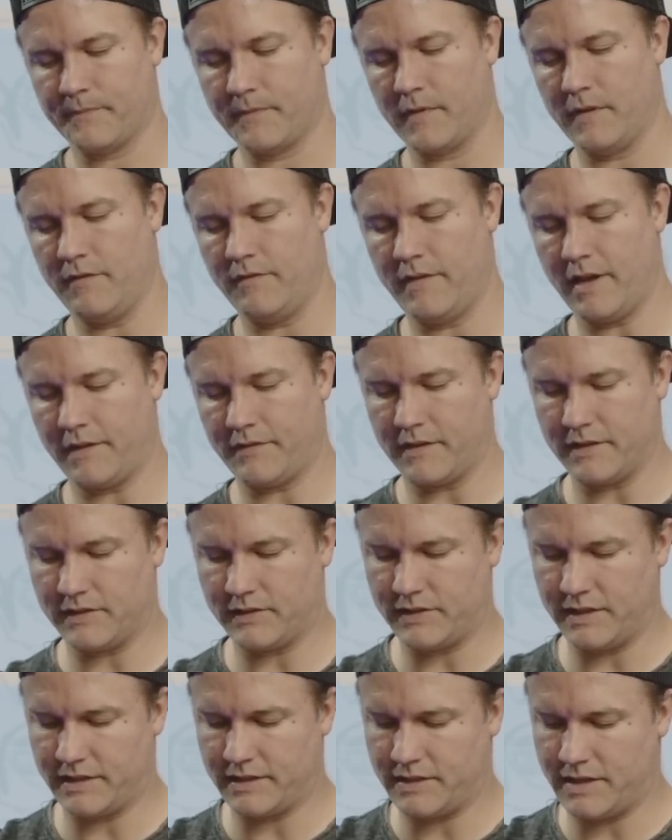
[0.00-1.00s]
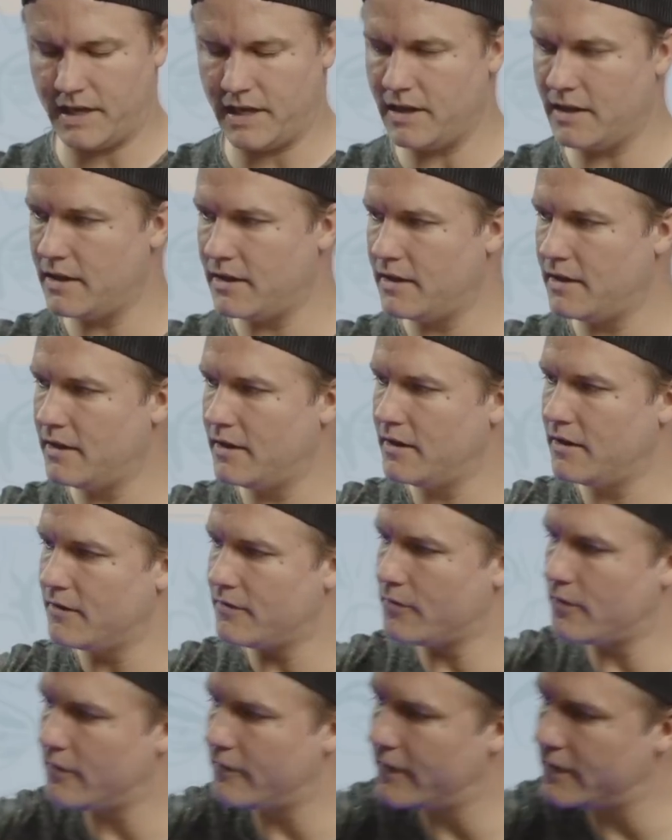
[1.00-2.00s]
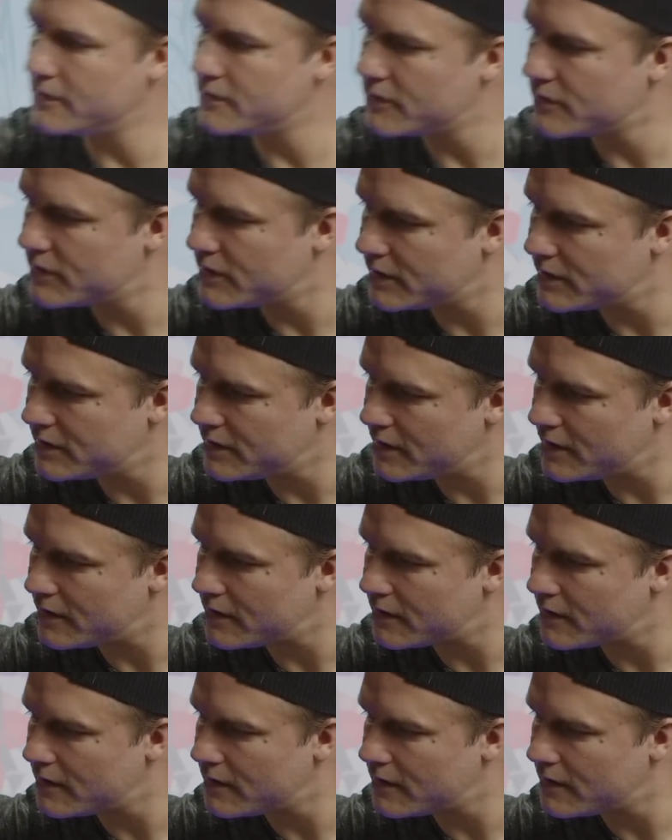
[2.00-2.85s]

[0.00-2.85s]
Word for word: You've got the 60 for Avengers 60th.